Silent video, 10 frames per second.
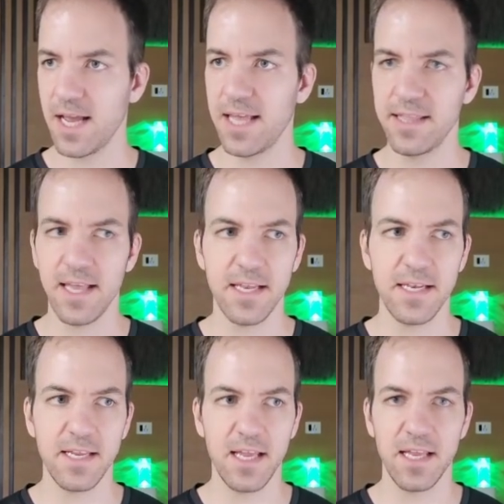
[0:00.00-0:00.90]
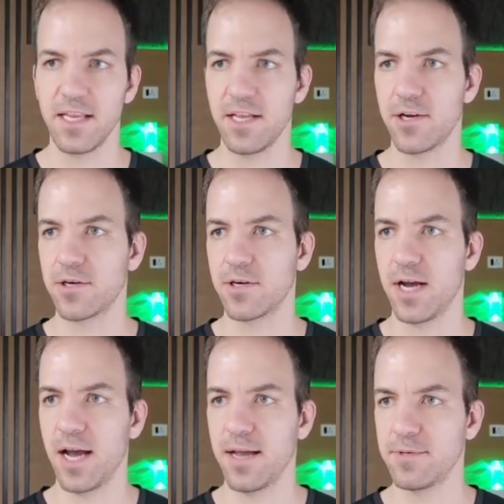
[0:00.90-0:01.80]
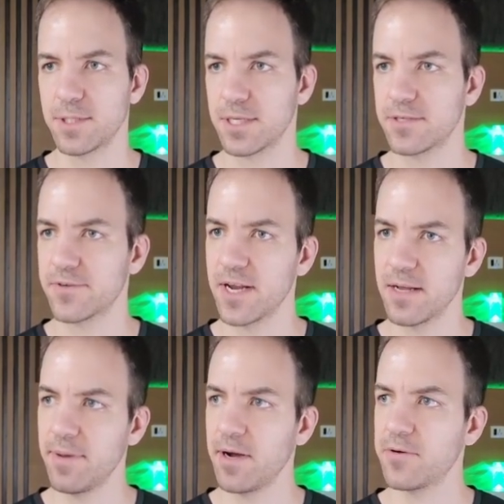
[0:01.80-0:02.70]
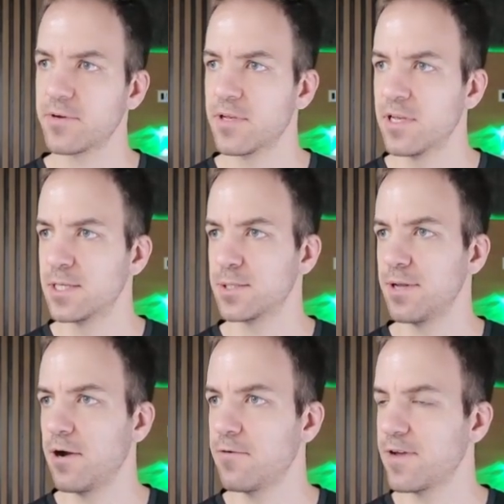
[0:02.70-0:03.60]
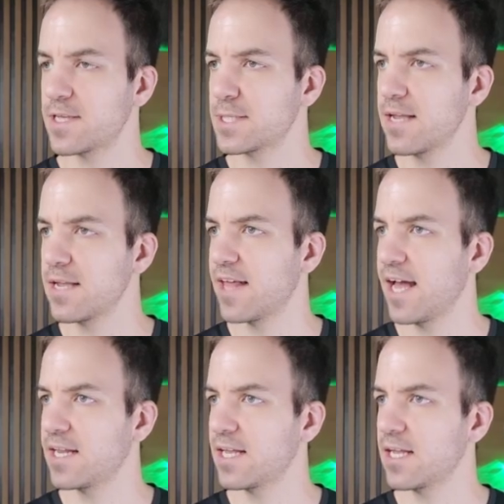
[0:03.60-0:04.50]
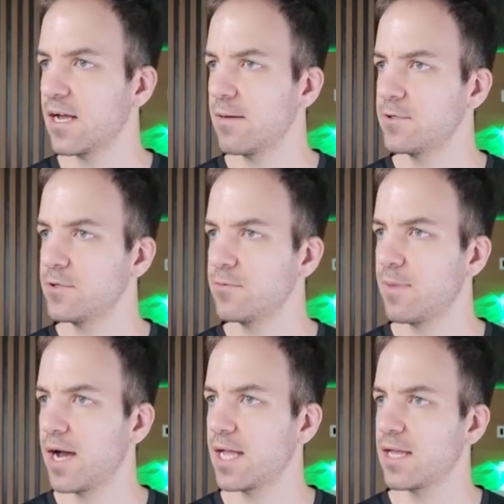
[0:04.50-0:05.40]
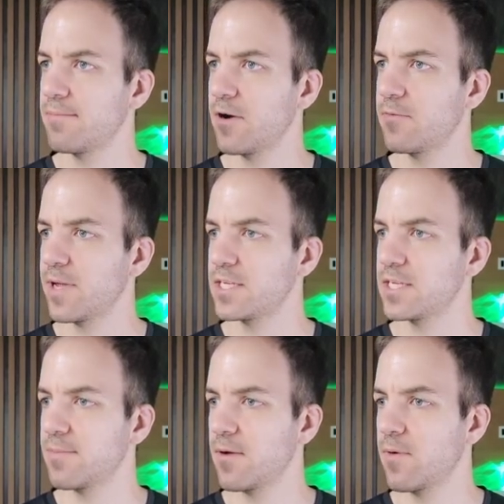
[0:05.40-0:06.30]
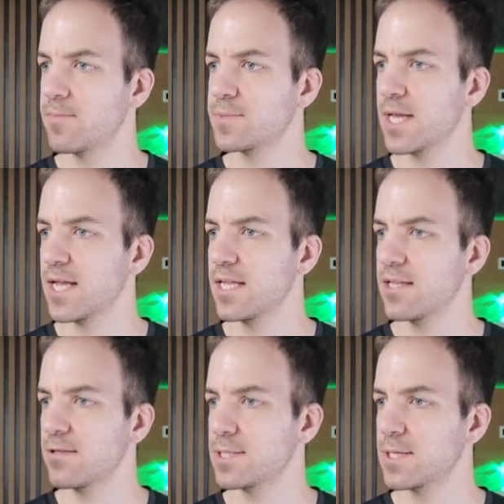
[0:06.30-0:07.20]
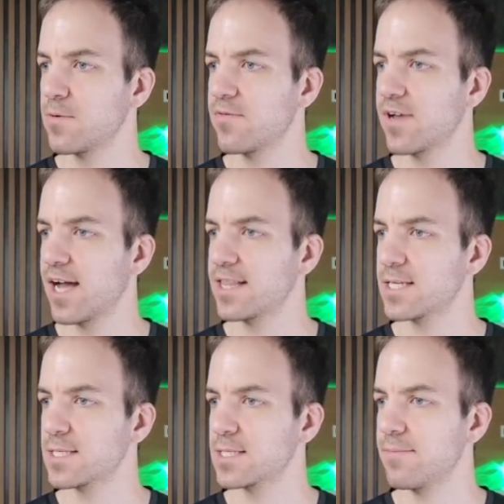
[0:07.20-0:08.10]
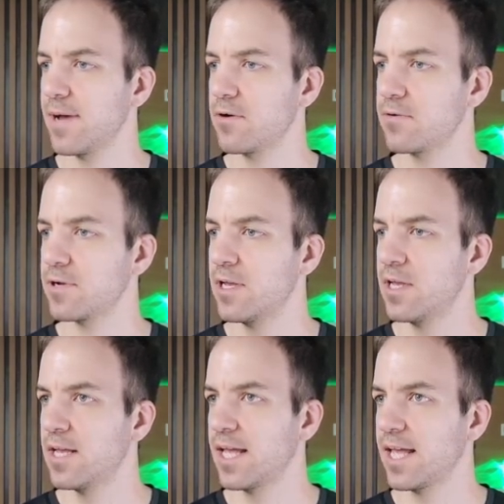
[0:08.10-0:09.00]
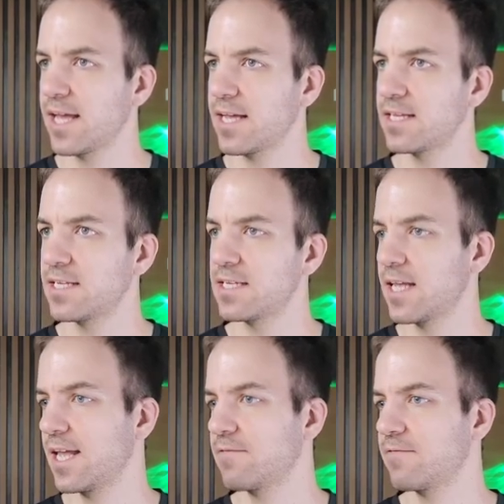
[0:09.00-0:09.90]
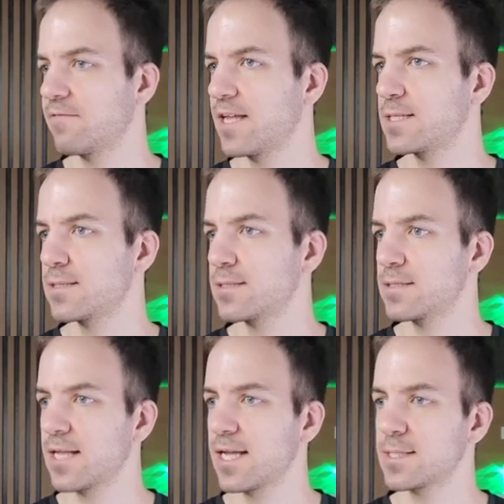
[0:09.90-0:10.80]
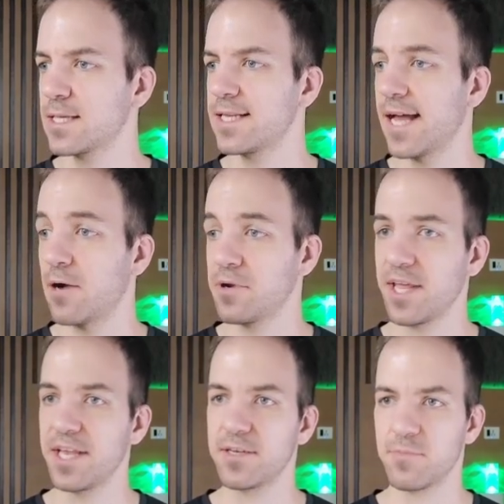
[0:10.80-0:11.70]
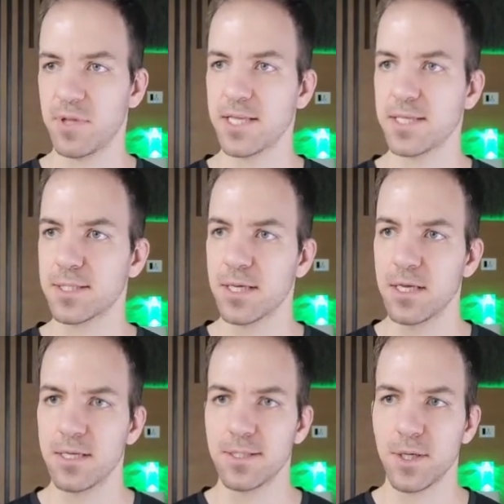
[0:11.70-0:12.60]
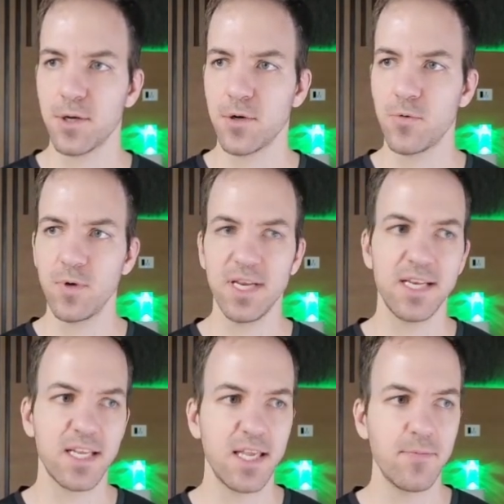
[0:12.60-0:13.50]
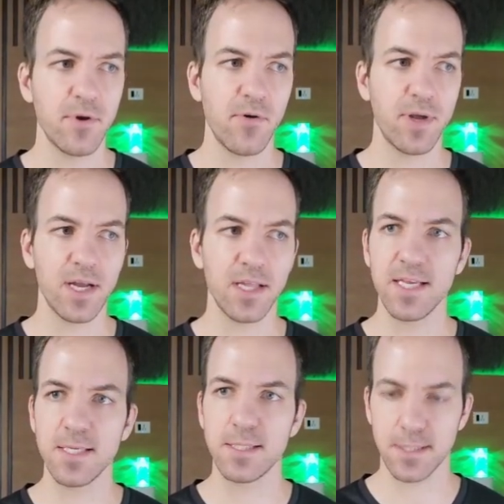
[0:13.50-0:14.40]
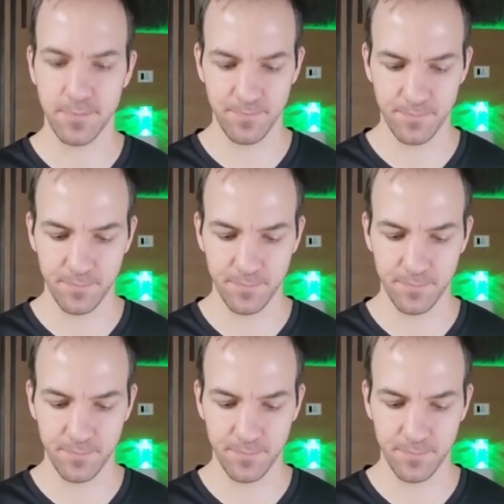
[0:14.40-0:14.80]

And then in here, I'm just going to write about. So now if I save that and come to my about page on my website, you see we've got this about, and it fades nicely down into place. So we need to keep going on this